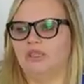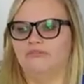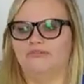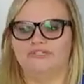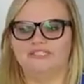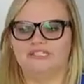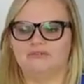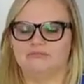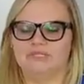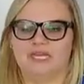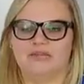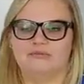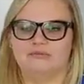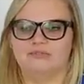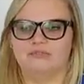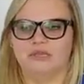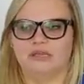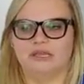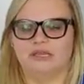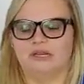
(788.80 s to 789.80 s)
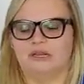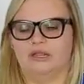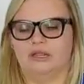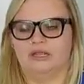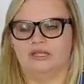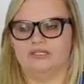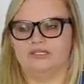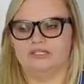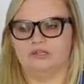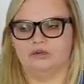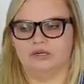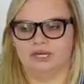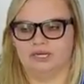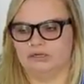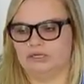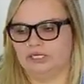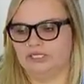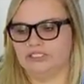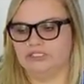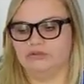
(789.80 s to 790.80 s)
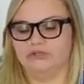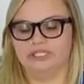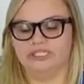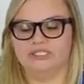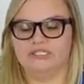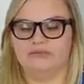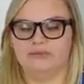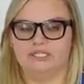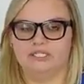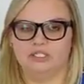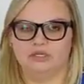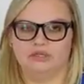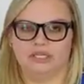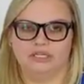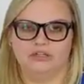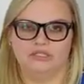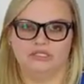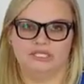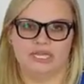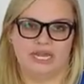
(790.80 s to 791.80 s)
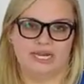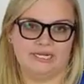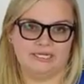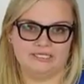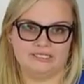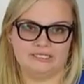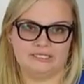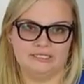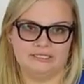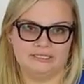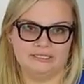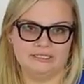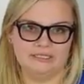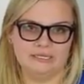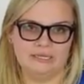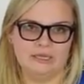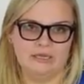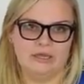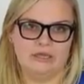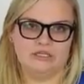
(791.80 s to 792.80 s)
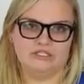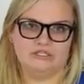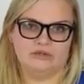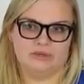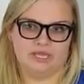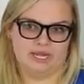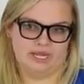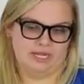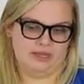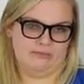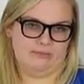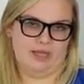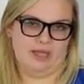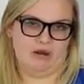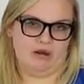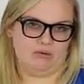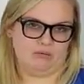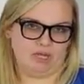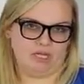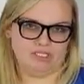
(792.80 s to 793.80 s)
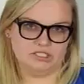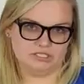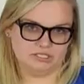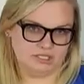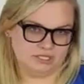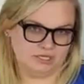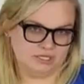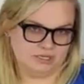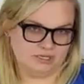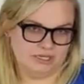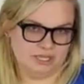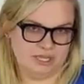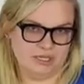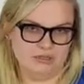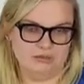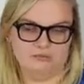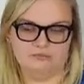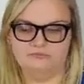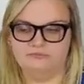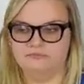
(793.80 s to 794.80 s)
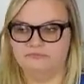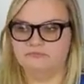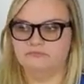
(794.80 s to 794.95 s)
Even sometimes in certain areas you need to make sure that your siding's cleaned, so getting a power wash is a good thing.